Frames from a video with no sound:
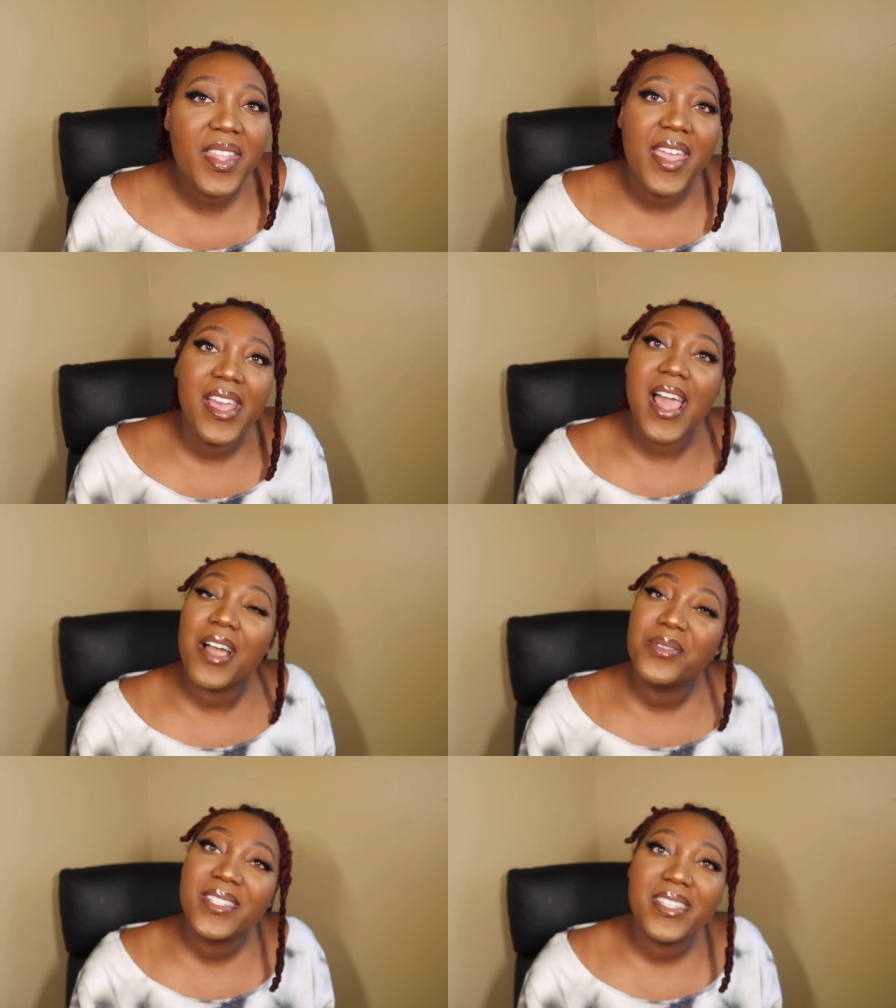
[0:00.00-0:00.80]
And
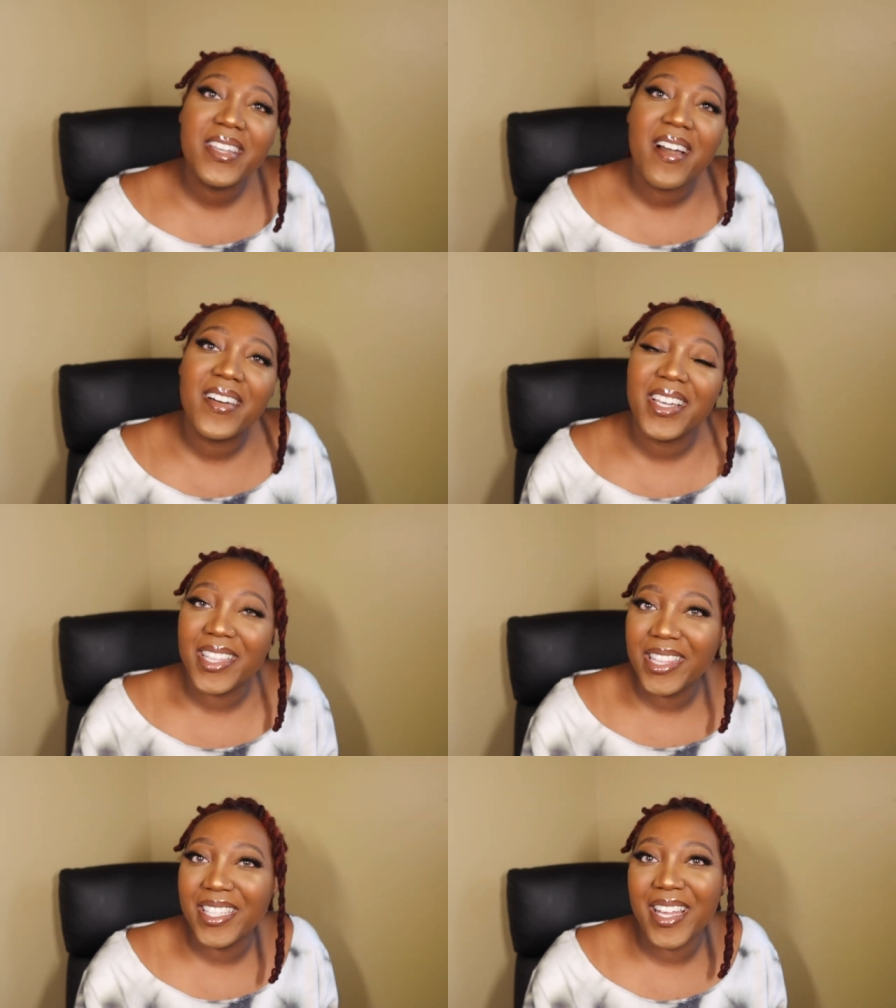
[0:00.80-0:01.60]
I will see y'all
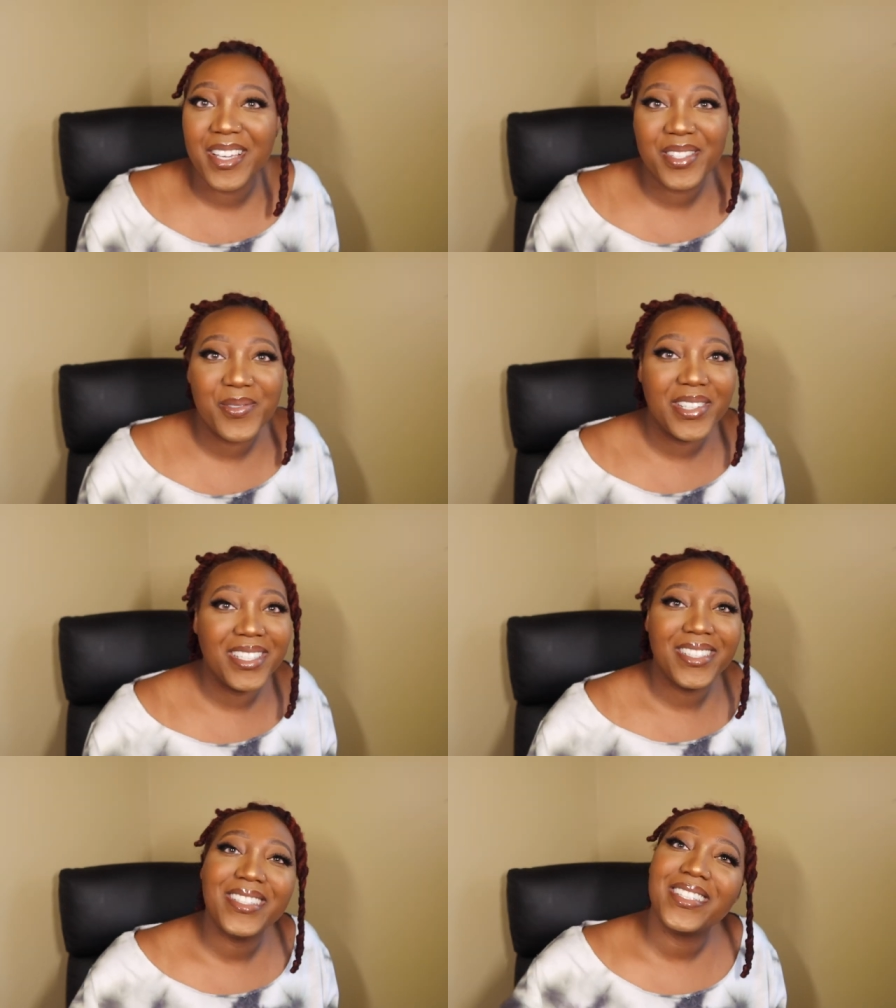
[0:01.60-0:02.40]
in the next
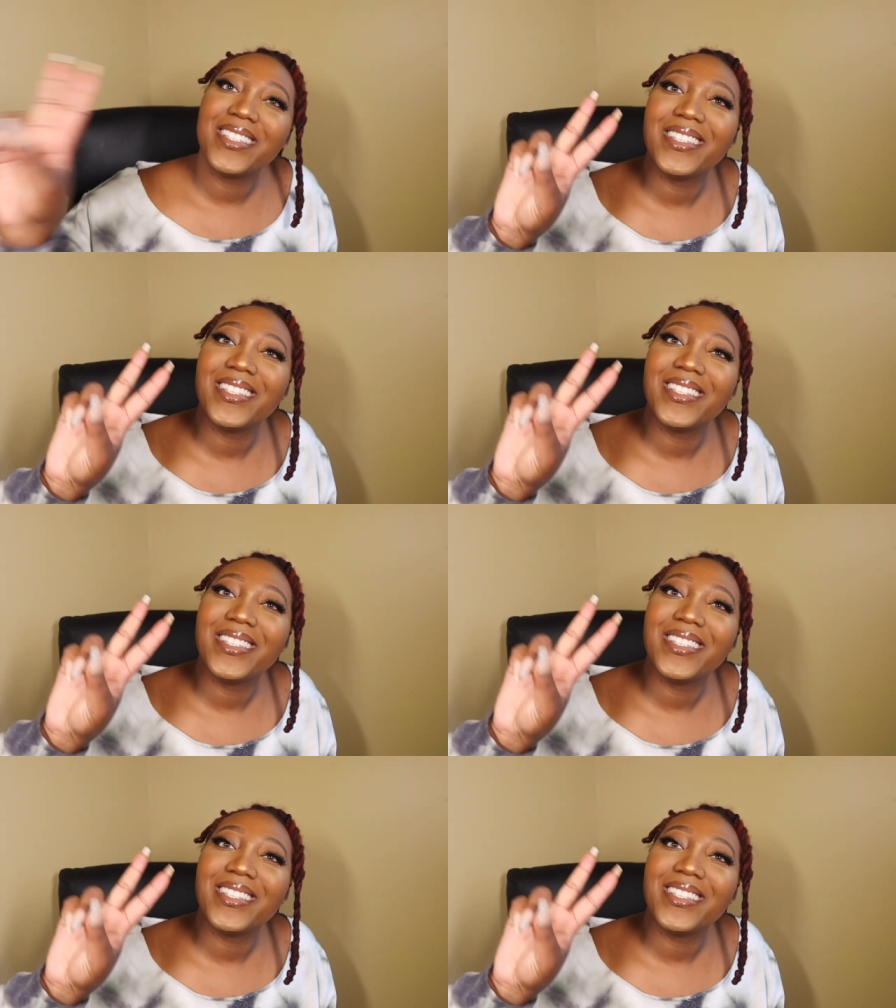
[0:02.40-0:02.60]
one.